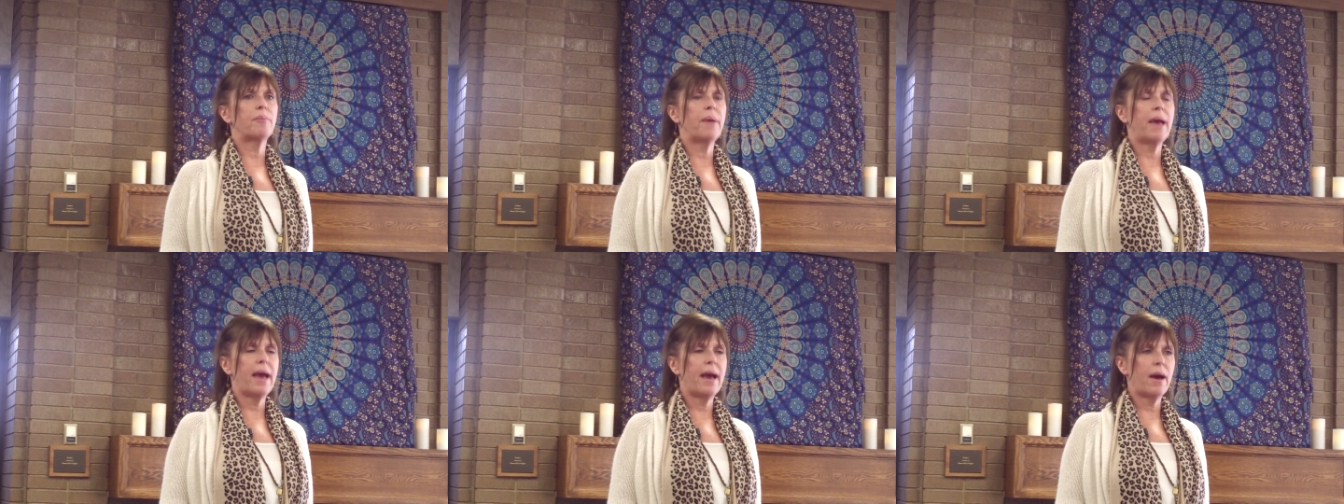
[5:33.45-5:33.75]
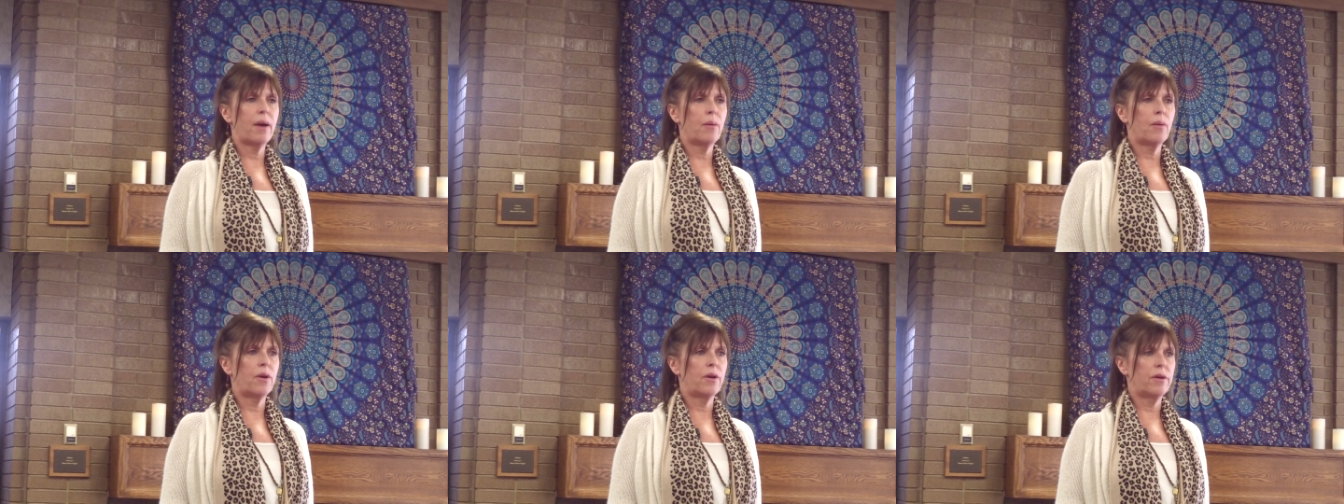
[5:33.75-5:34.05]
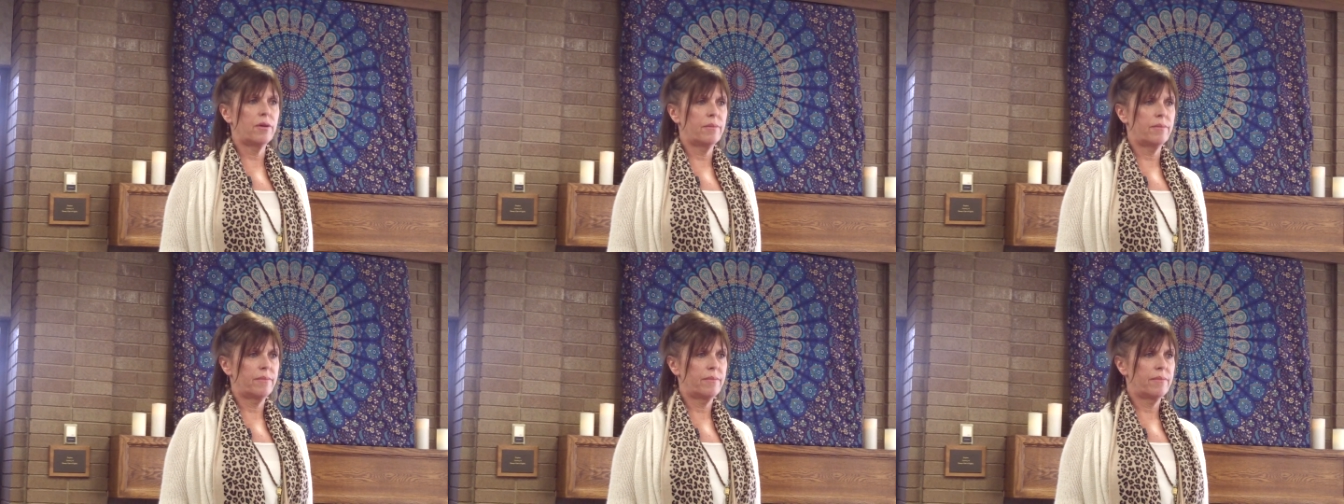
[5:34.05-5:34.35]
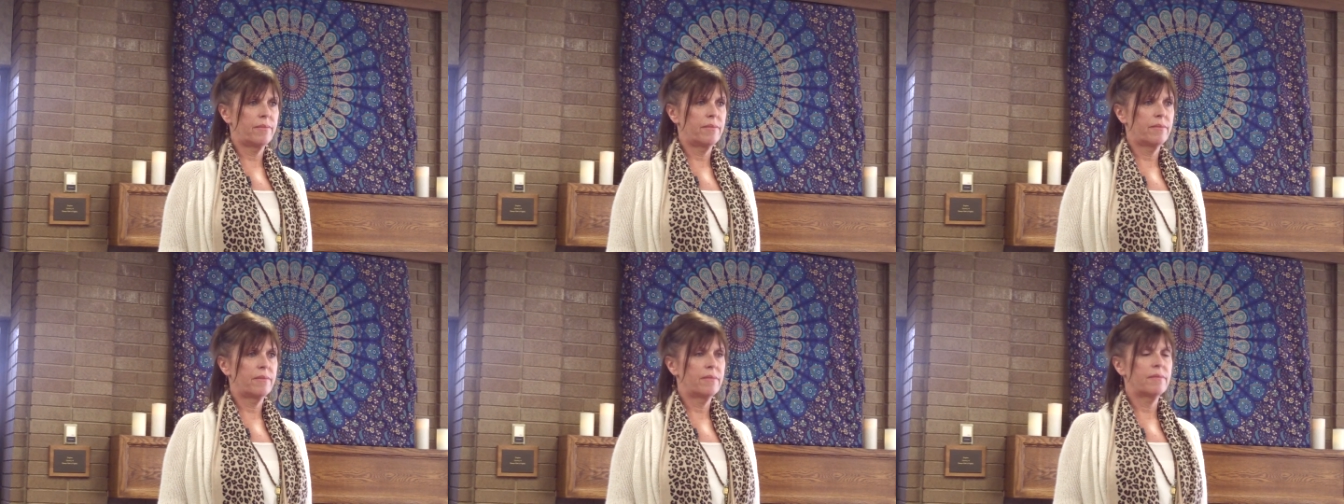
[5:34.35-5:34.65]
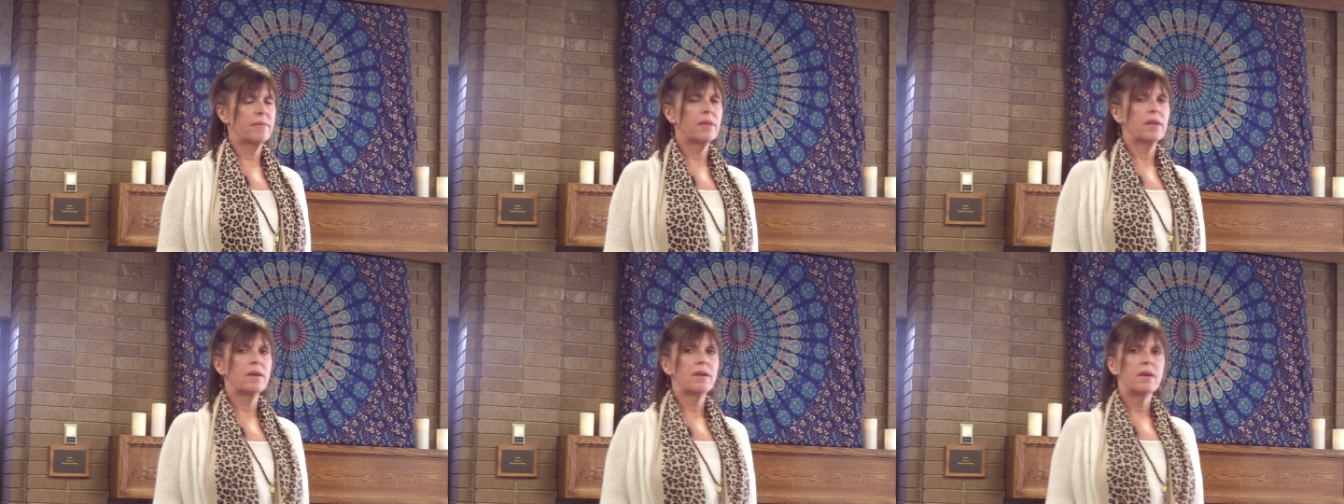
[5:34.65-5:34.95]
Power.
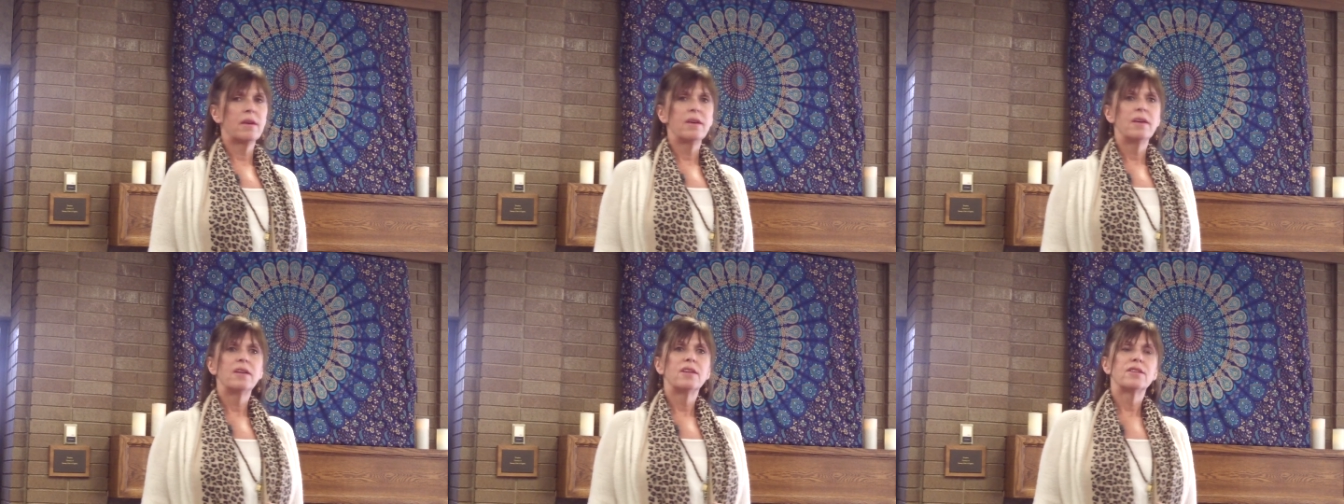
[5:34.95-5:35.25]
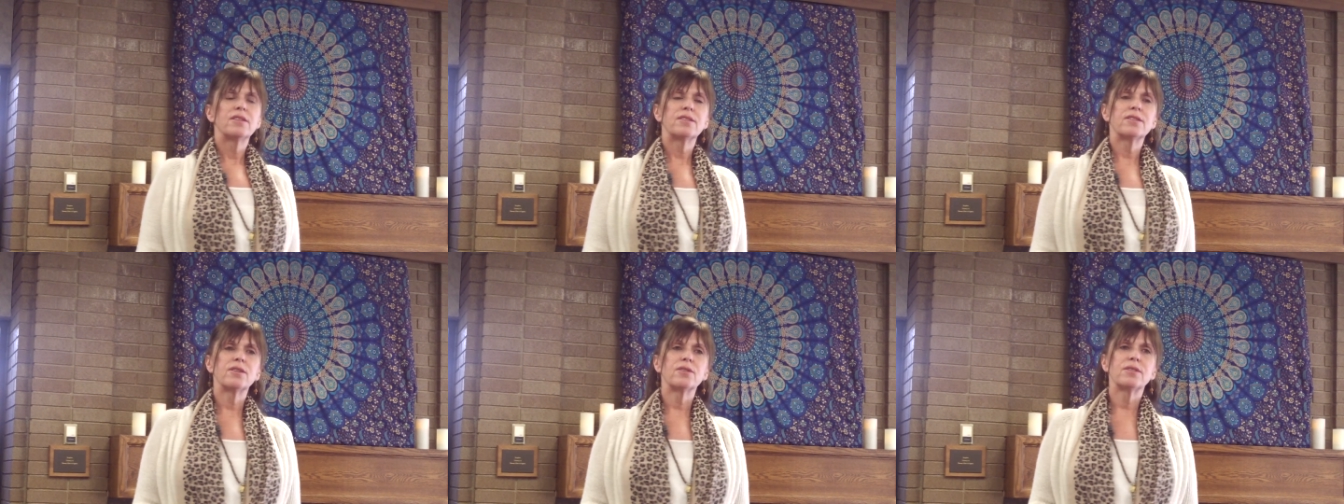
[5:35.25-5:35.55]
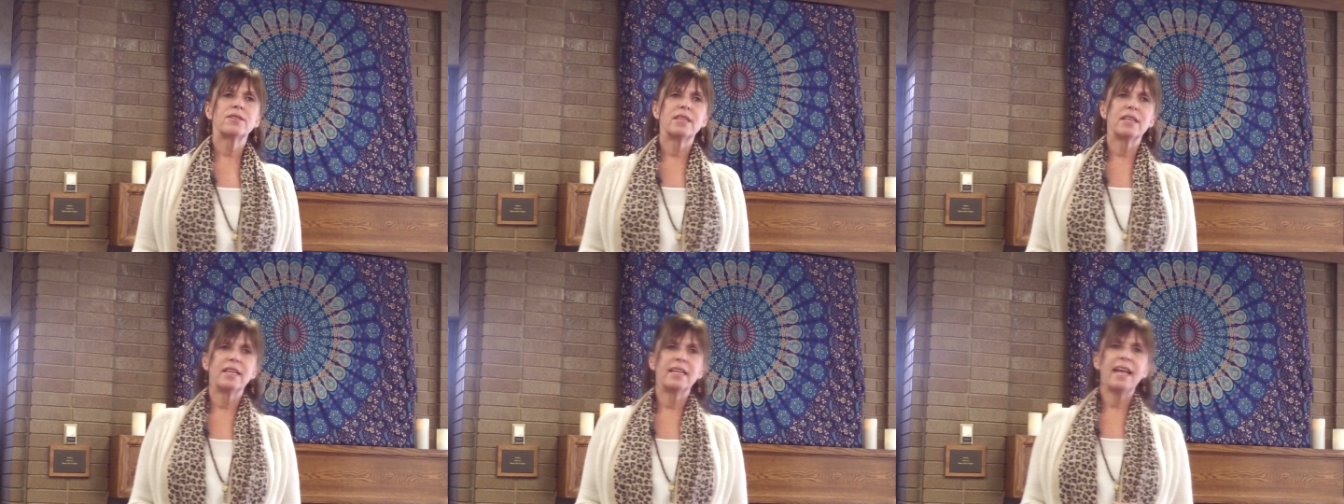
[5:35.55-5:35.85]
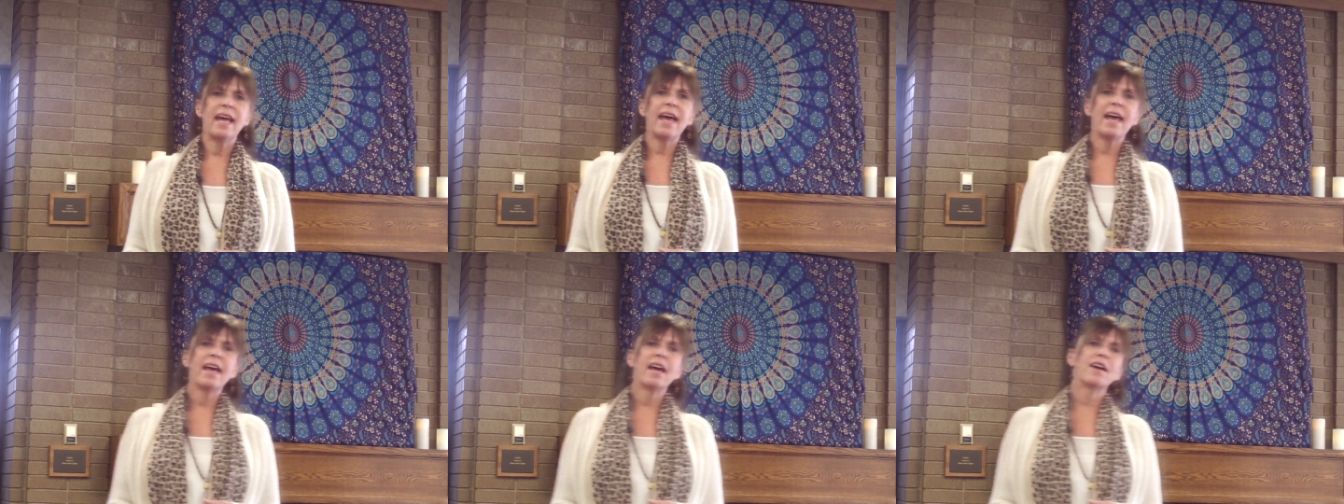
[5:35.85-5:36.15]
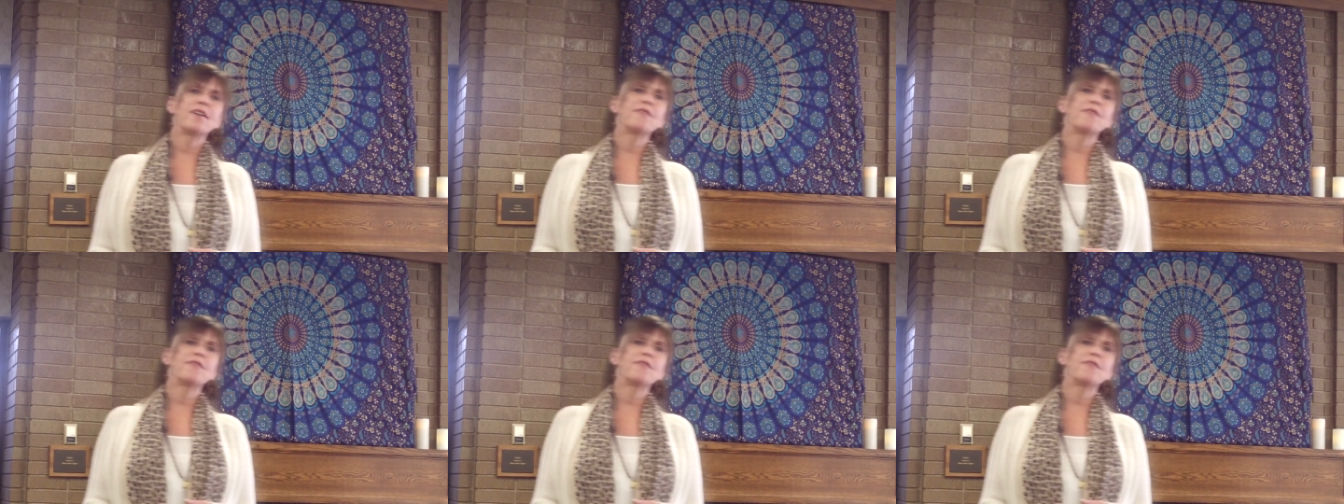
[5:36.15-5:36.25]
So today